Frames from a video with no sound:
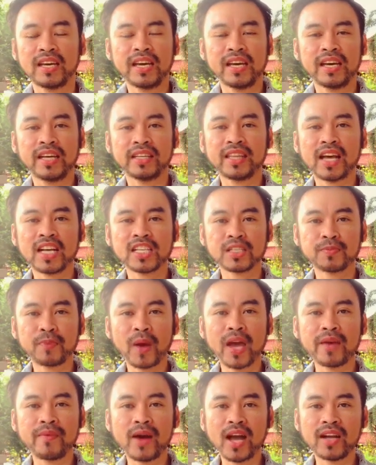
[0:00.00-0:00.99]
It has
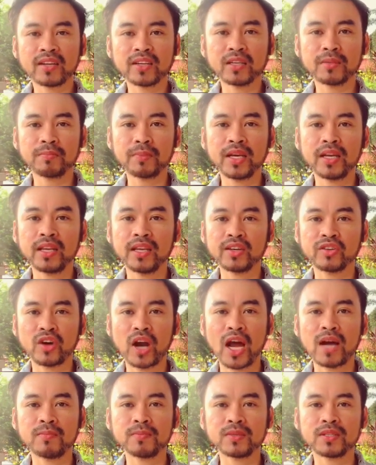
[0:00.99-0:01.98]
500
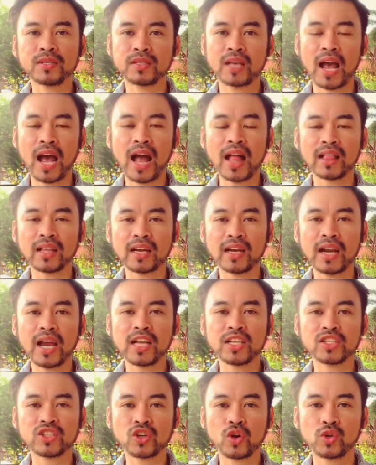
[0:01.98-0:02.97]
milligrams
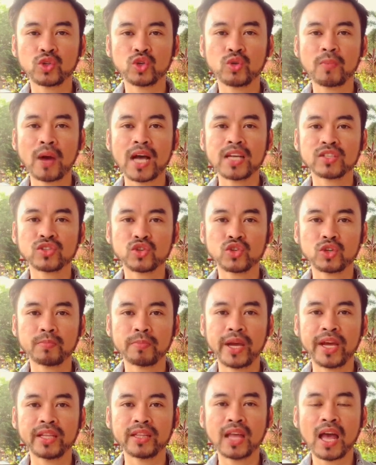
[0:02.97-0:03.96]
alkaline sodium
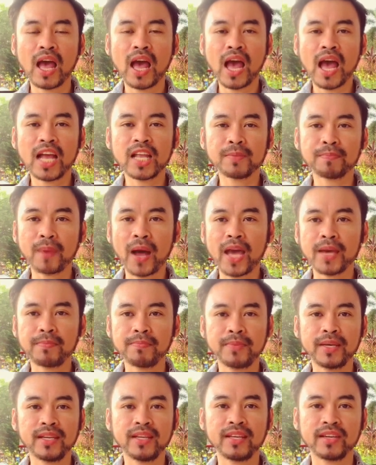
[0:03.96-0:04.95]
ascorbate and 5
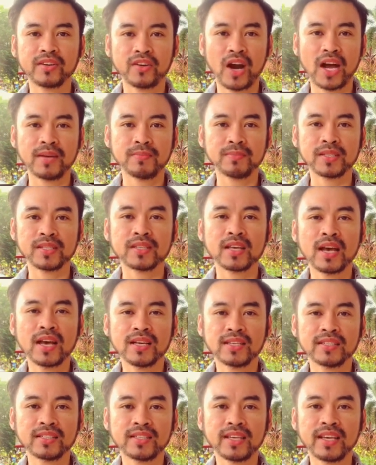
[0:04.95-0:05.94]
milligrams
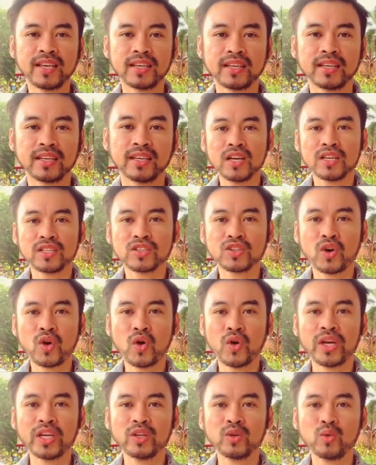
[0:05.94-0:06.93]
zinc.
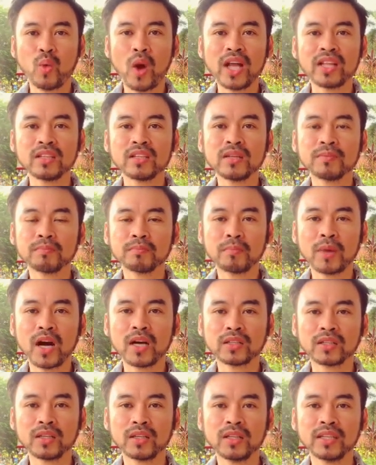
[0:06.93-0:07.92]
So in one
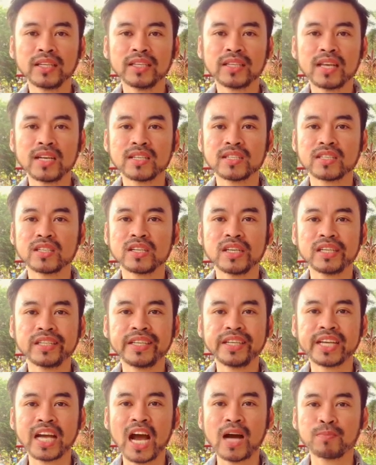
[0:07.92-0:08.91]
bottle, it has
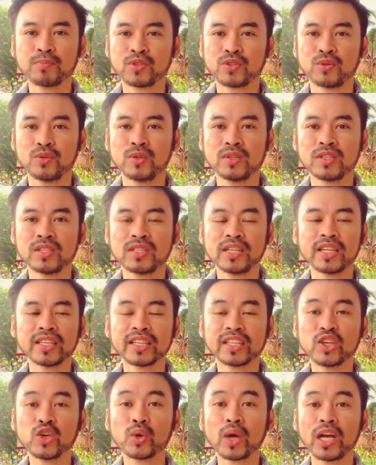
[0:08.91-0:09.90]
30 capsules that
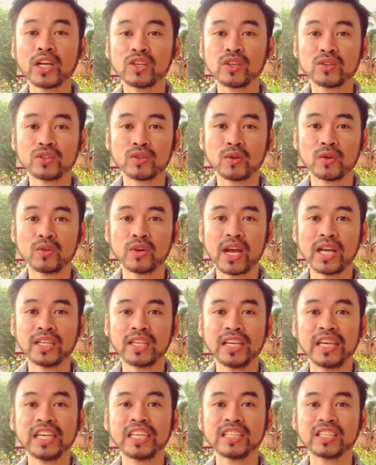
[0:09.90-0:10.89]
you can use already
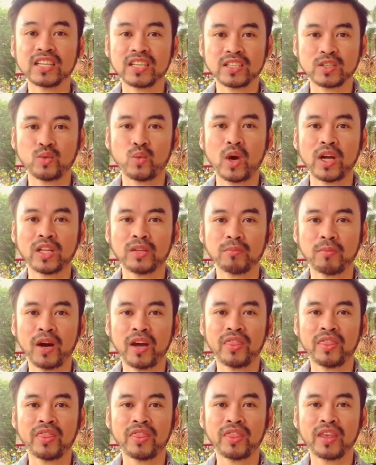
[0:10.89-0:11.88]
in just 1
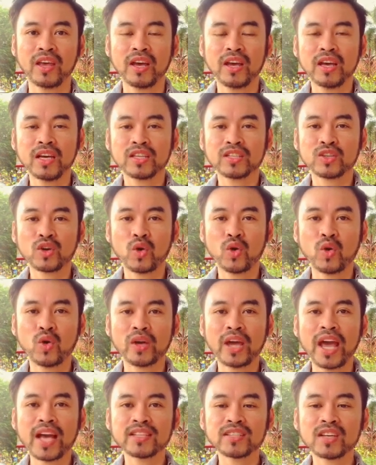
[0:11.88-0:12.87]
month.
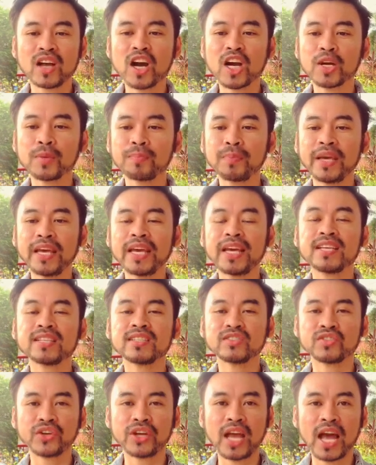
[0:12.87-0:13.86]
So SRP
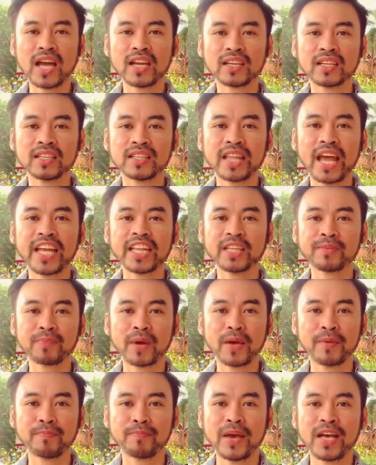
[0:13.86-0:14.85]
is
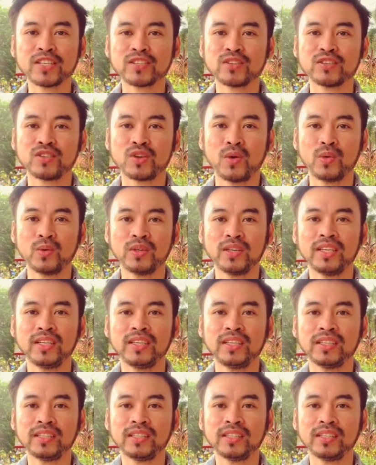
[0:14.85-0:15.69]
395 pesos only.